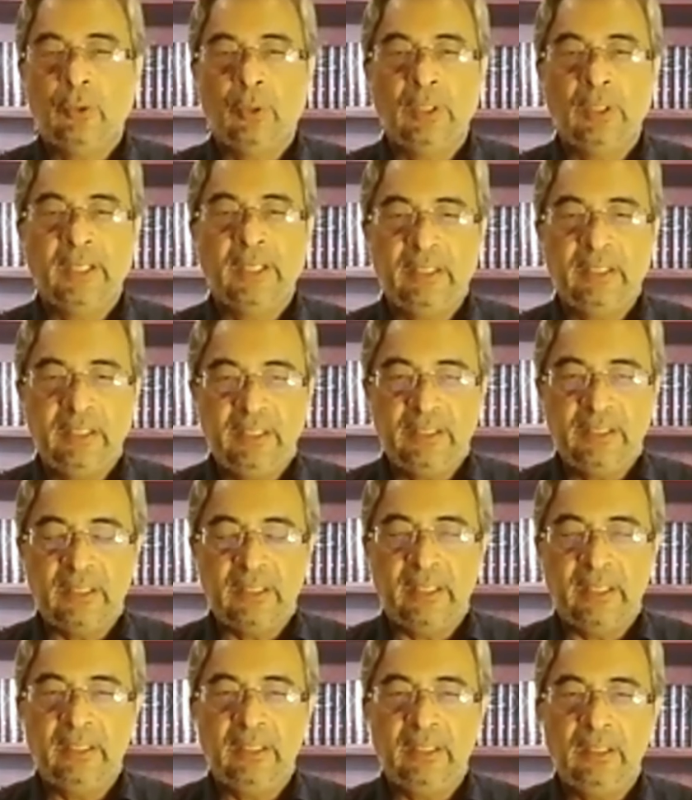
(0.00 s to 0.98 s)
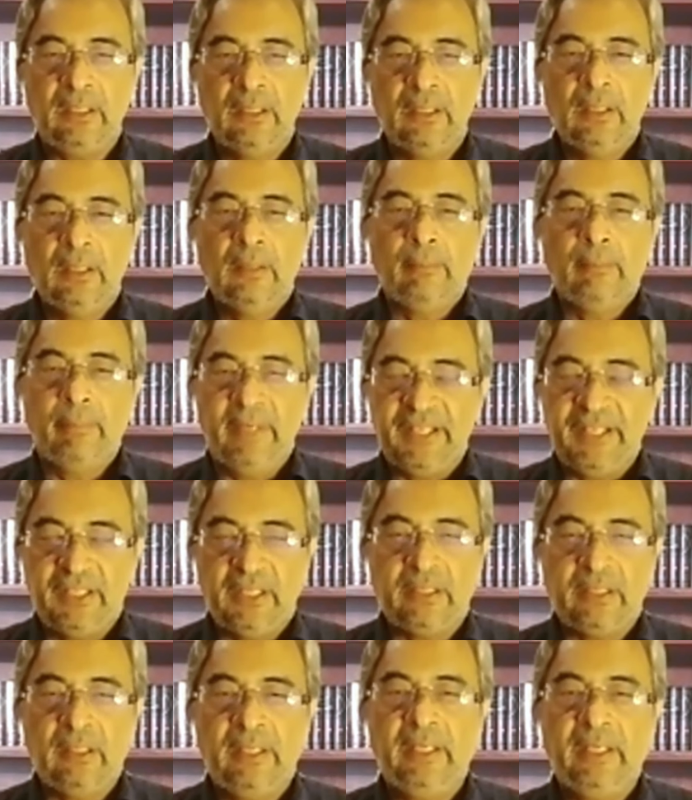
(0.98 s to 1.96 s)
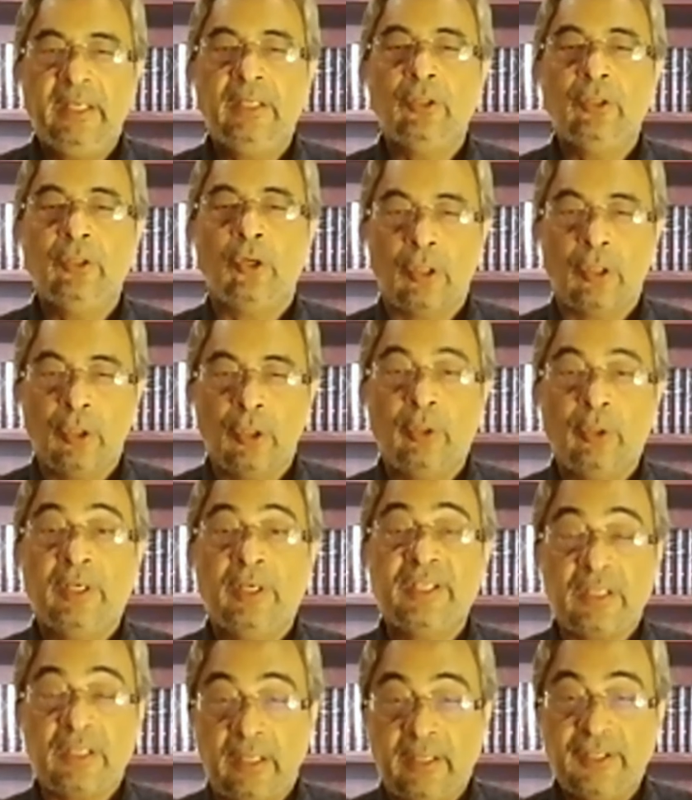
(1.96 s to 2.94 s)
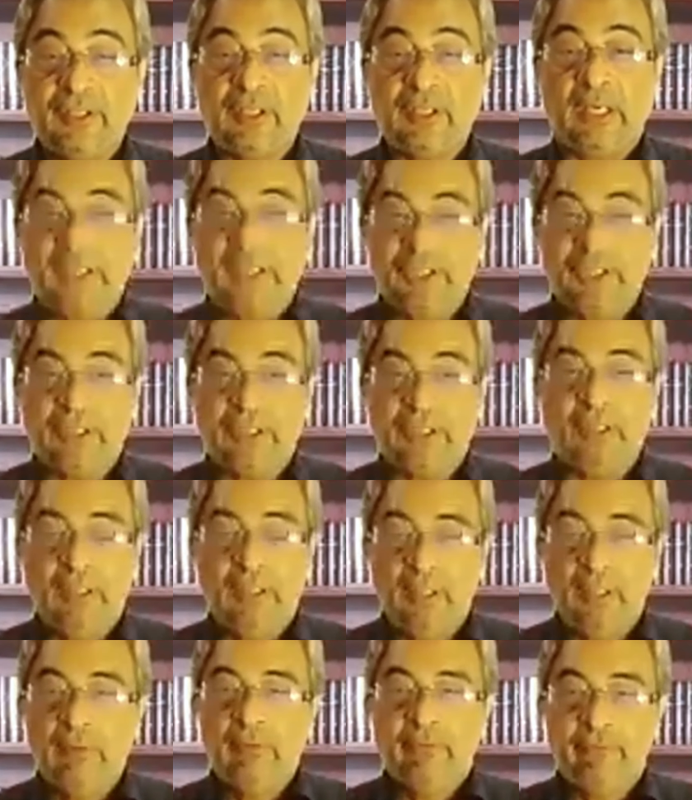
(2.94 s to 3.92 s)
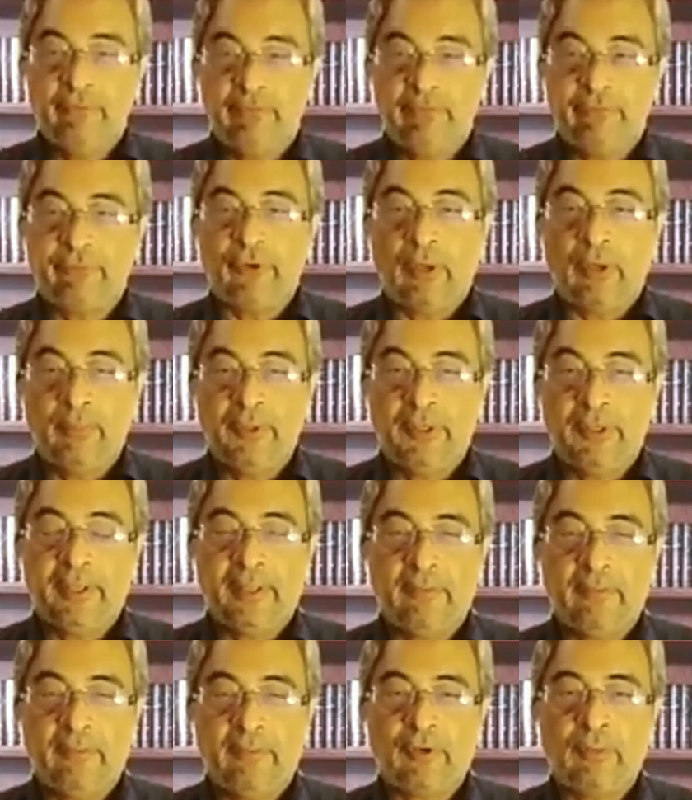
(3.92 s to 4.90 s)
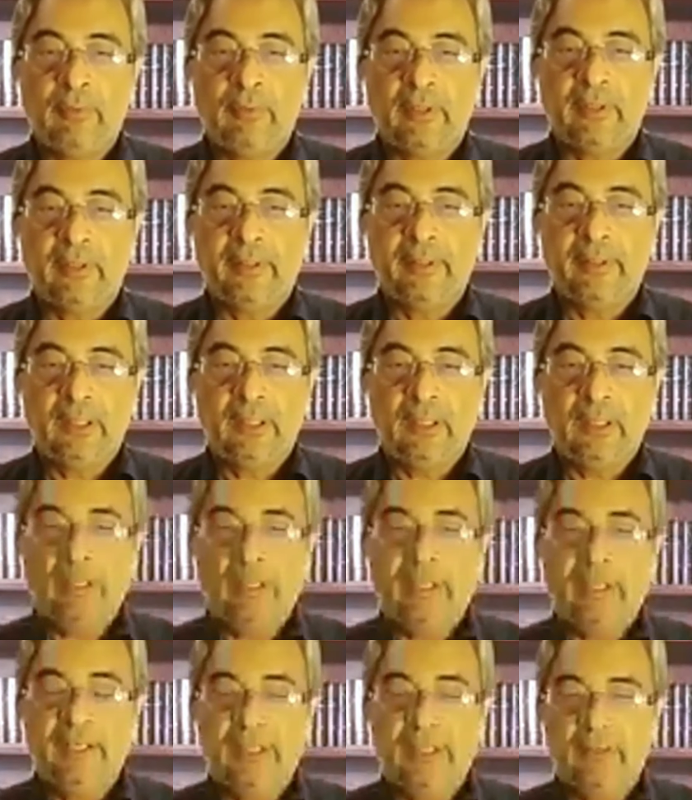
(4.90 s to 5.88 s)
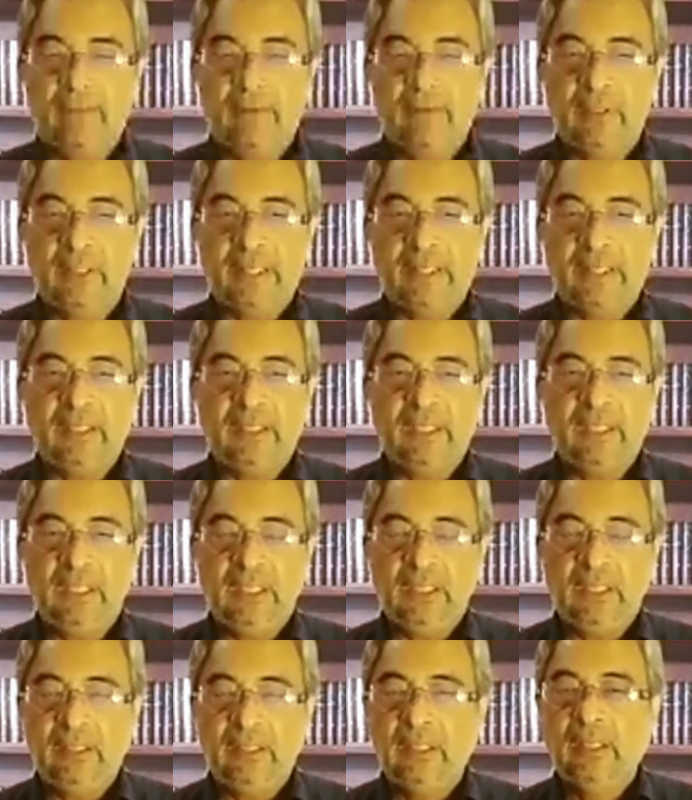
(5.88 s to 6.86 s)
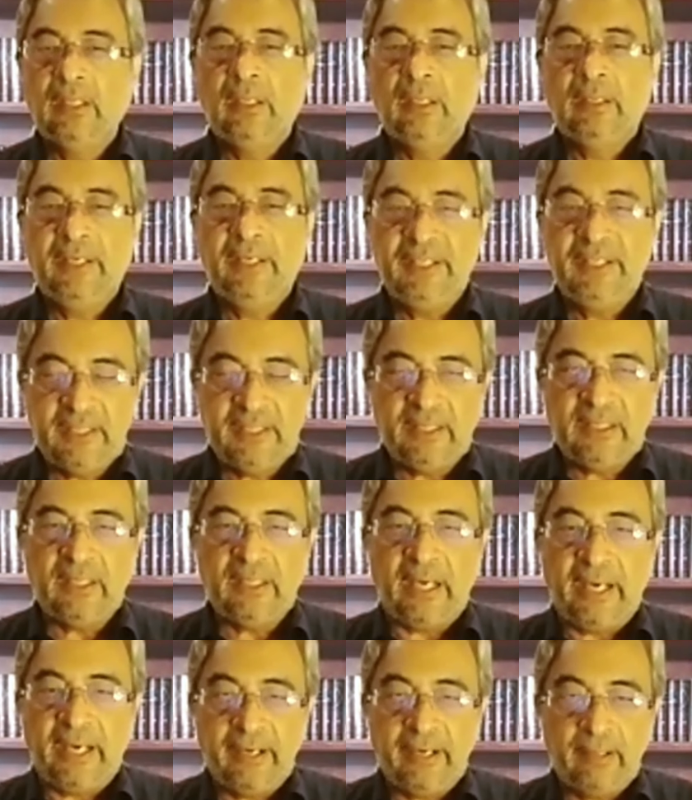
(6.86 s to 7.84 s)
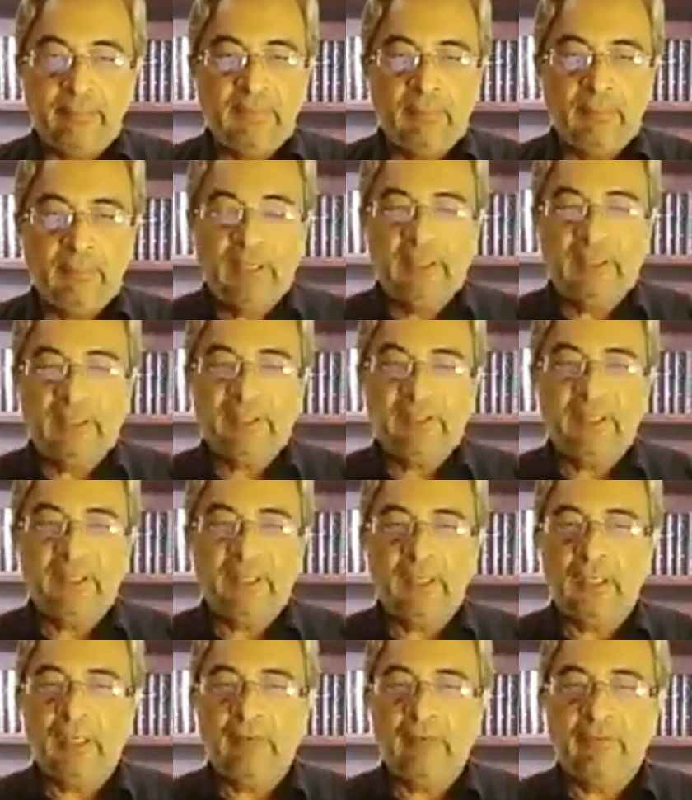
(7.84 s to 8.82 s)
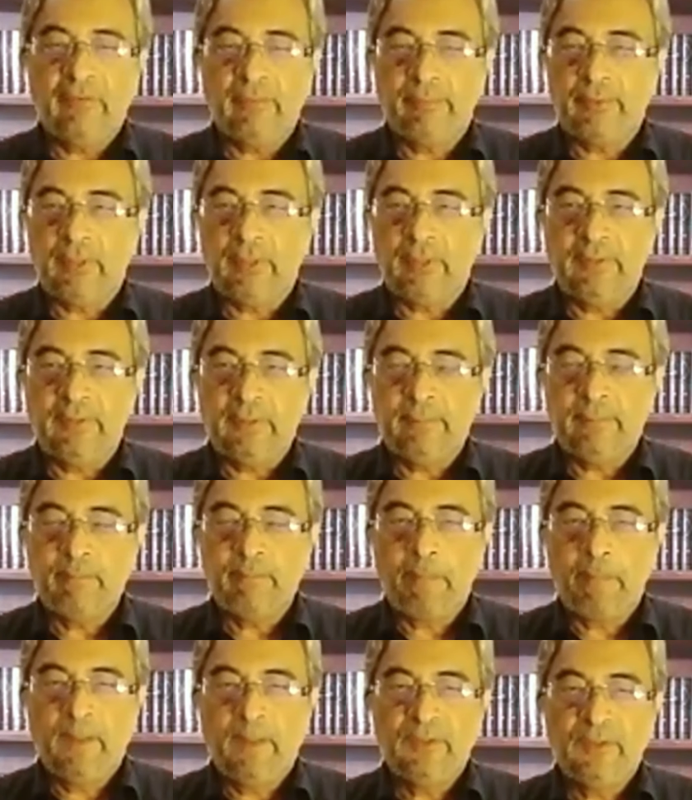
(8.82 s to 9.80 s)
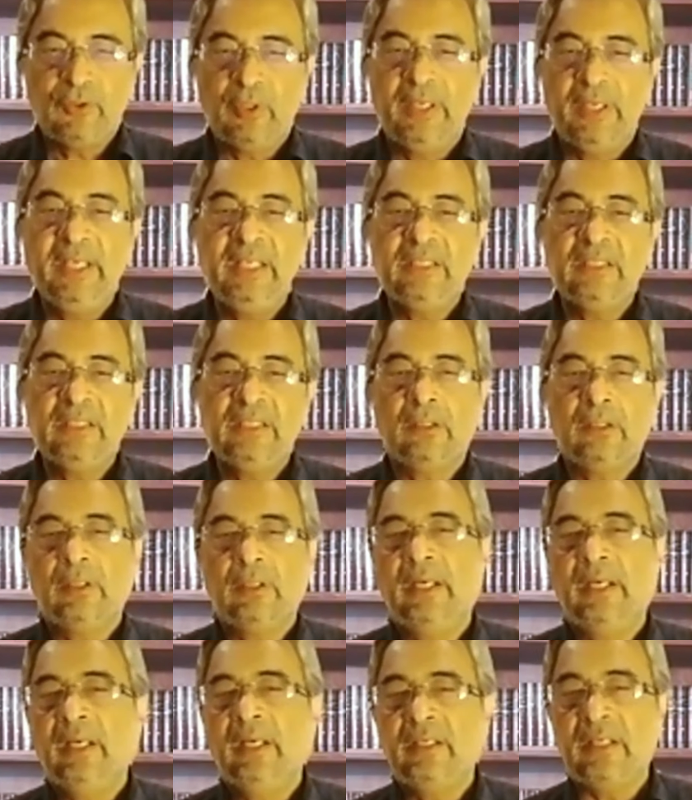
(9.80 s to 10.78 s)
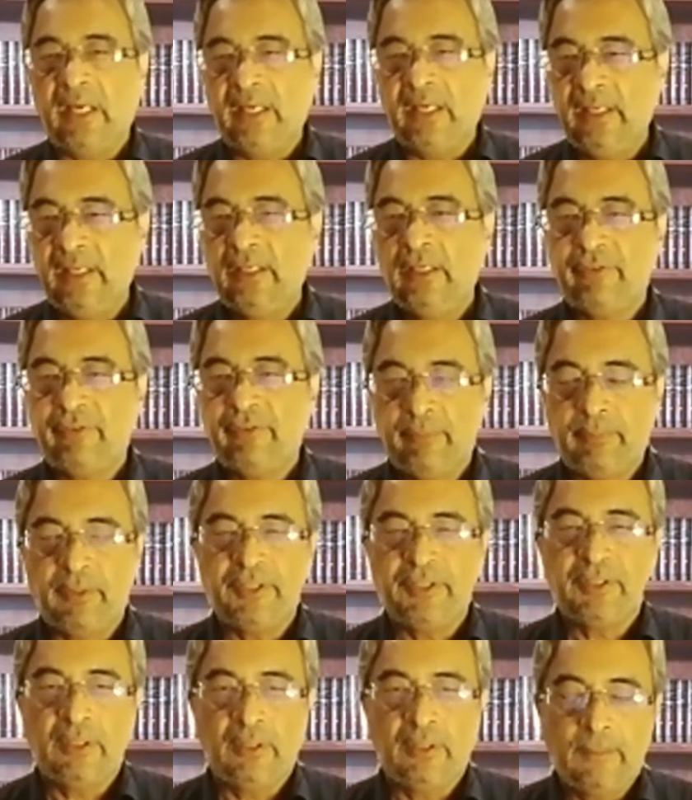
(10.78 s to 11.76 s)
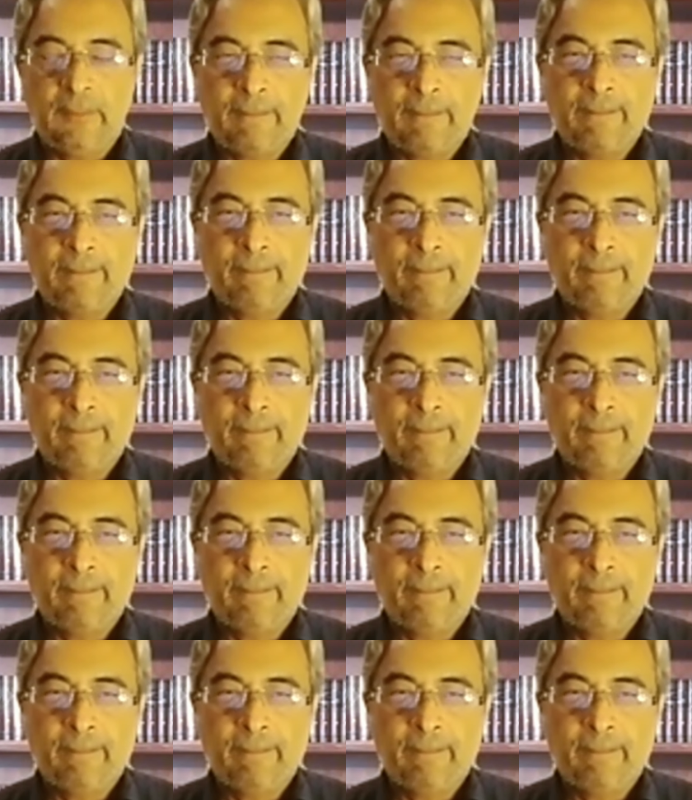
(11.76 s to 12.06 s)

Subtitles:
whole hadith, and he basically, in order to discourage Aisha from her endeavor, that he said that I remember this narrative of the Prophet. So he's an entirely different person.